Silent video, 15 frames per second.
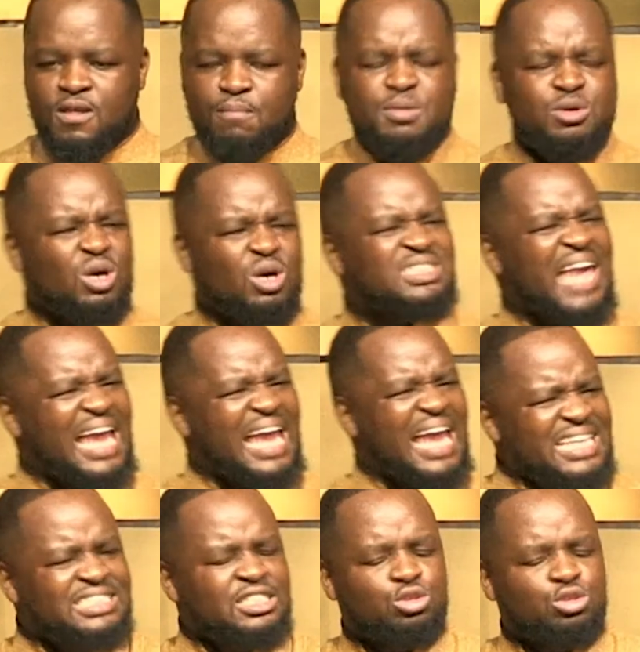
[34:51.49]
Because they are
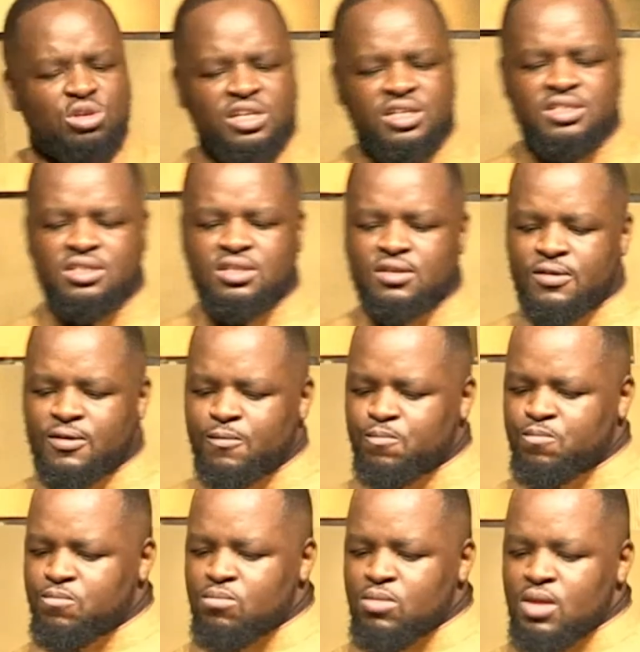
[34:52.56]
lazy to read.
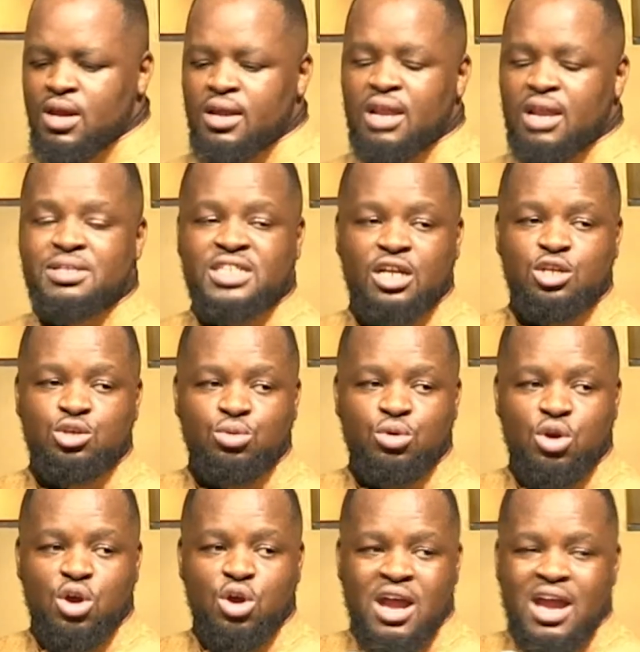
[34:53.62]
Let me tell you.
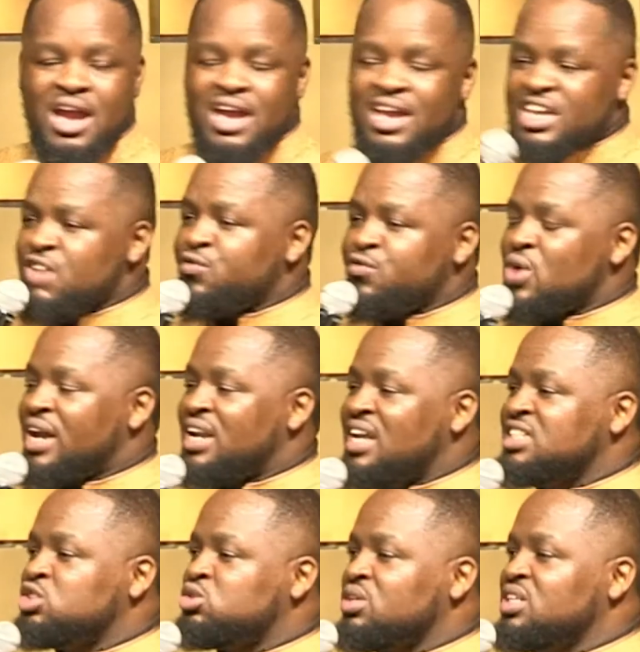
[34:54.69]
If you are
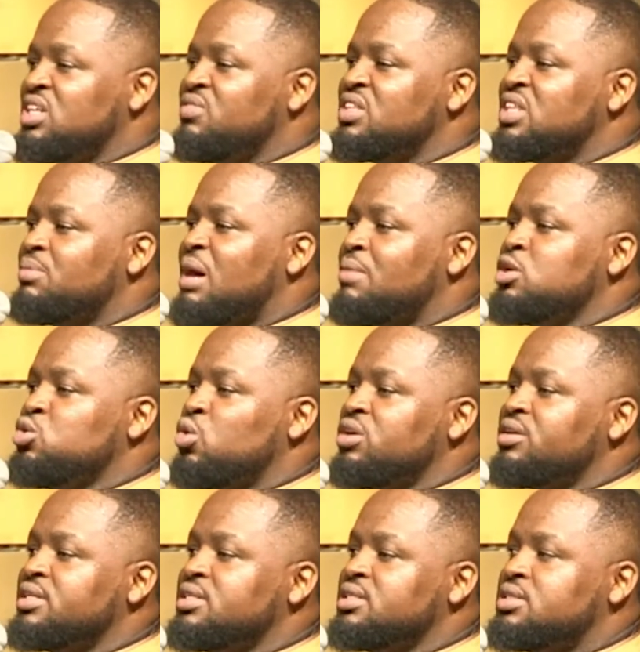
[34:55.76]
lazy to read even the Bible, you won't
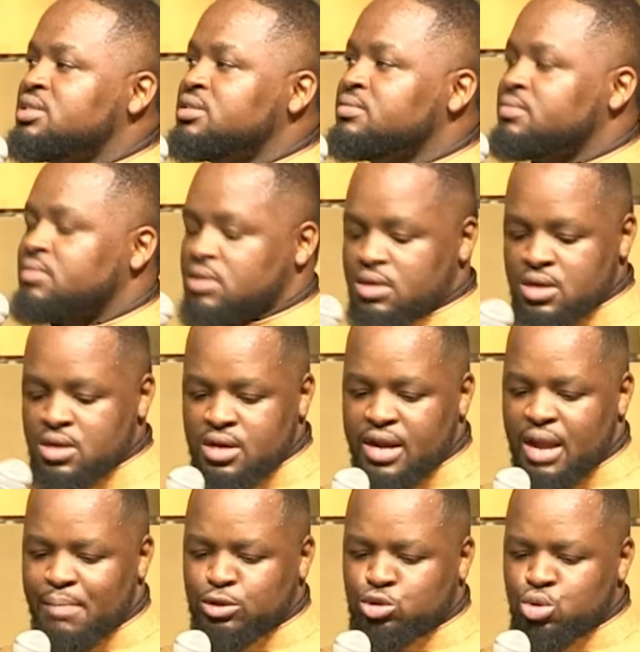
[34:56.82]
read it.
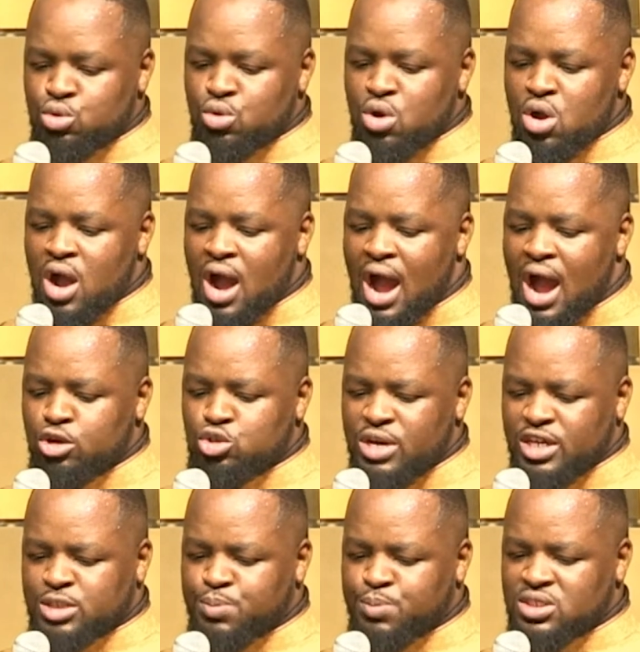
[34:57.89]
Number two, how do you
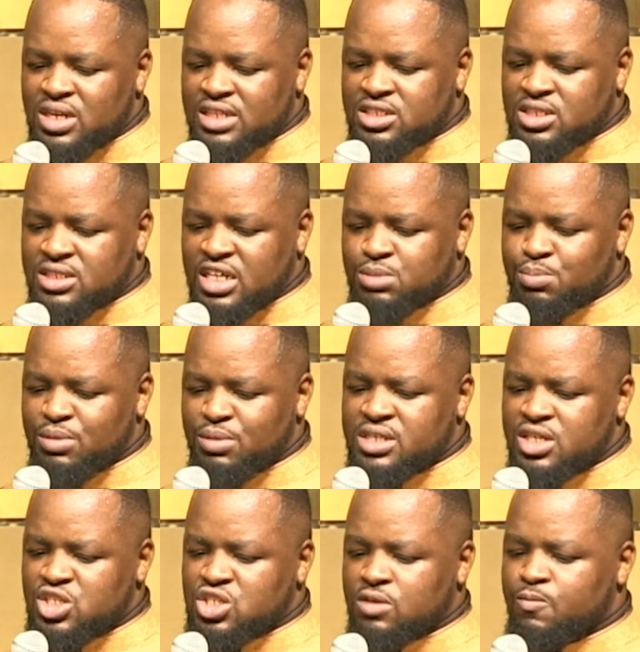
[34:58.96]
expose inner treasures?
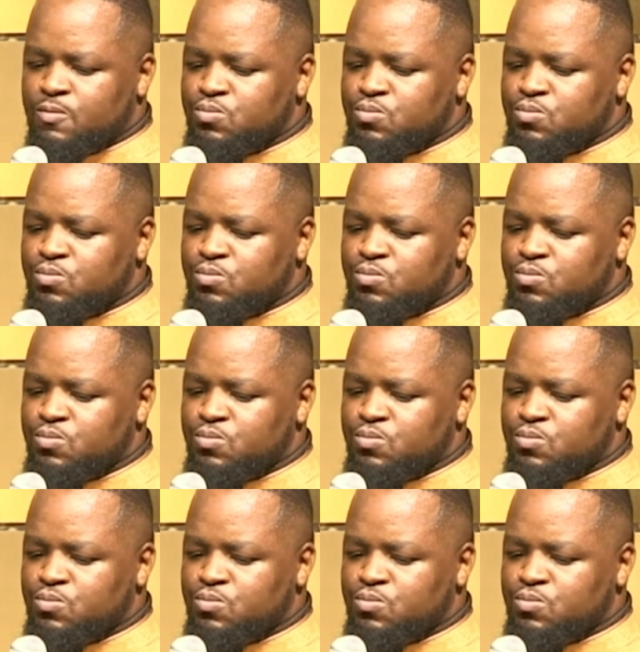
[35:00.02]
Meditation.